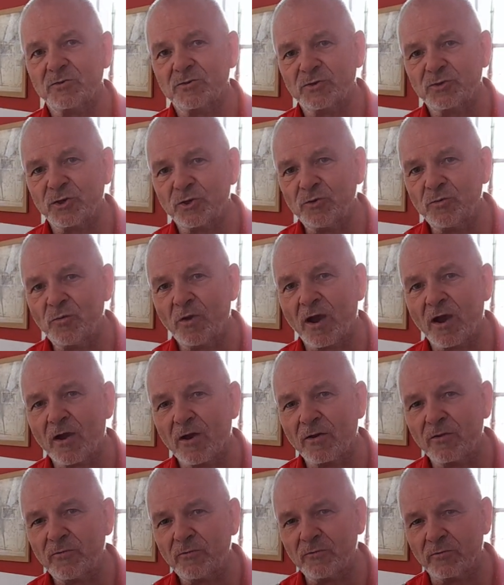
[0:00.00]

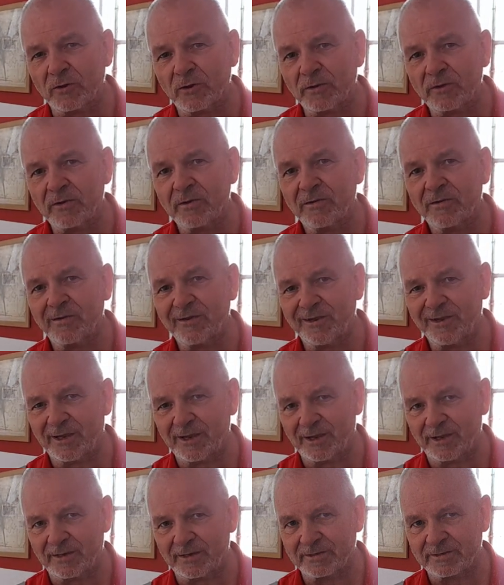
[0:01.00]
200
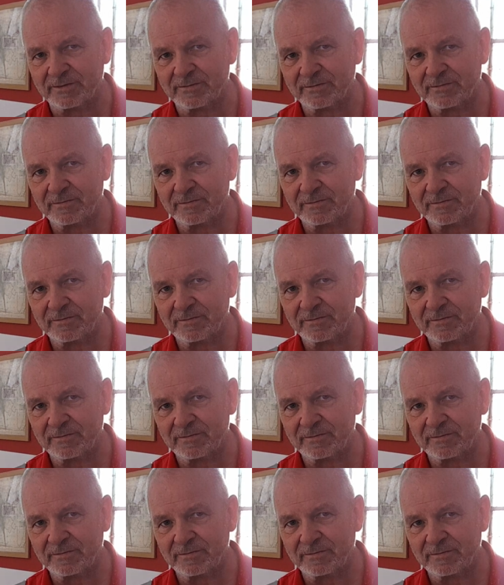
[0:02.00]
years.